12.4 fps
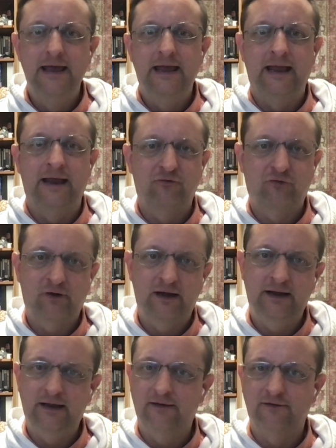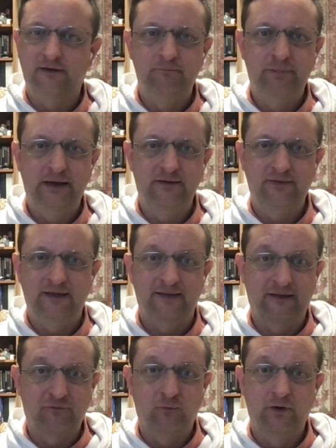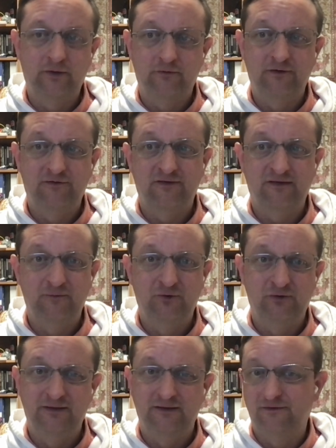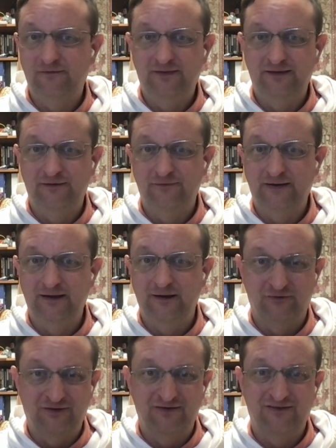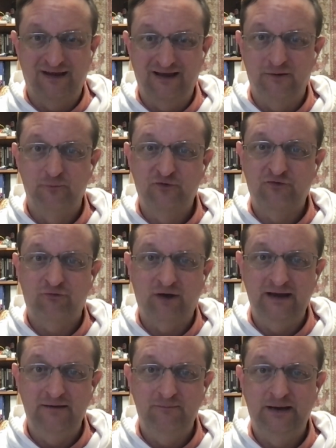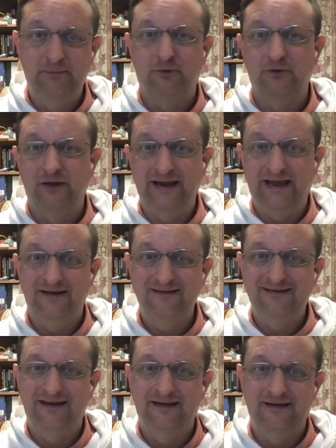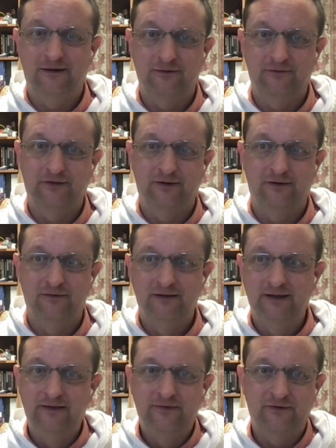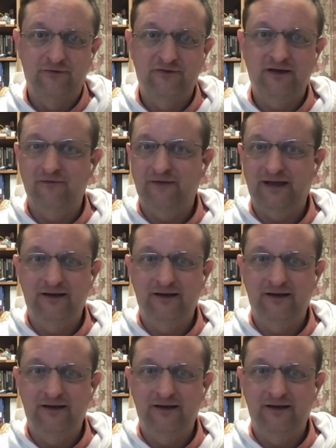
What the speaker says: And training is a big thing. That's one of the reasons I'm doing these videos, is to help train people on how to take care of their stuff, how